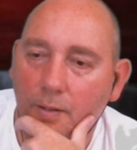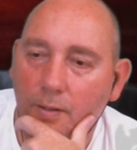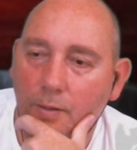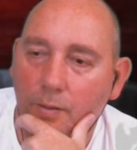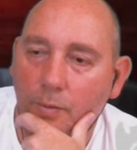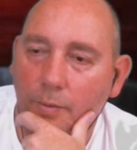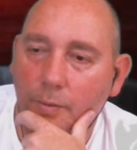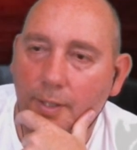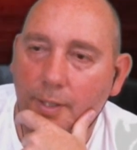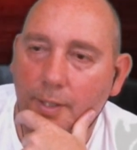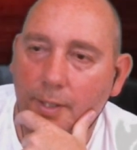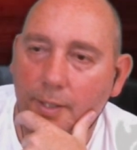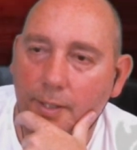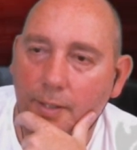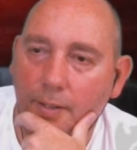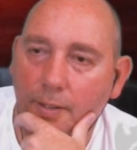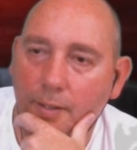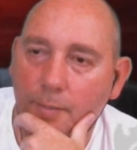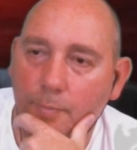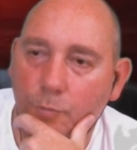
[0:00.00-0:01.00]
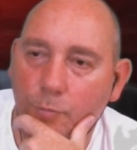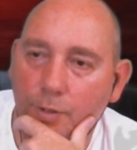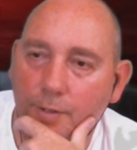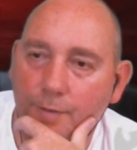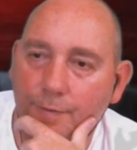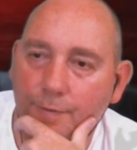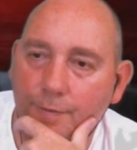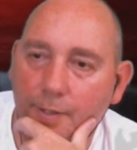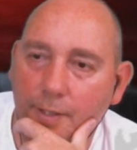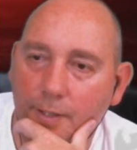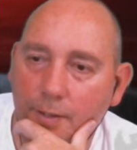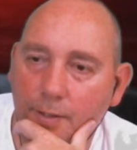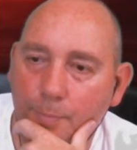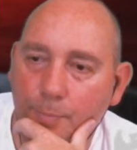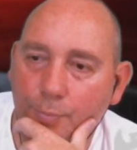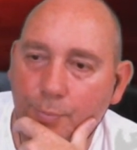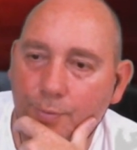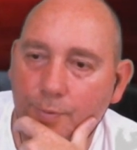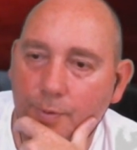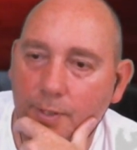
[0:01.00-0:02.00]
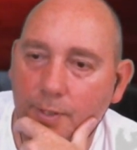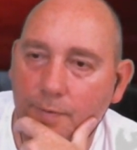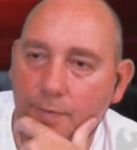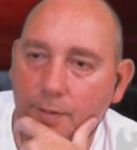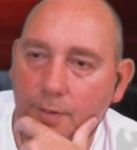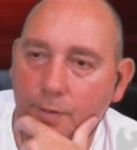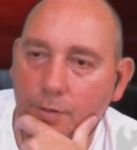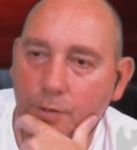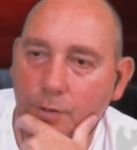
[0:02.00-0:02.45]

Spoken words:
Okay, I'm trying to find the previous